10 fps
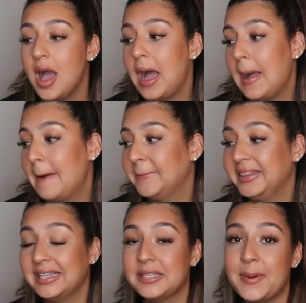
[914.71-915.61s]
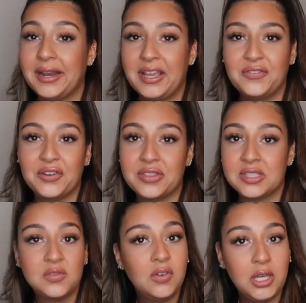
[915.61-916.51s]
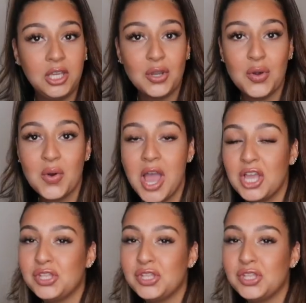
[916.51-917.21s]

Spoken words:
But that's about it for this video.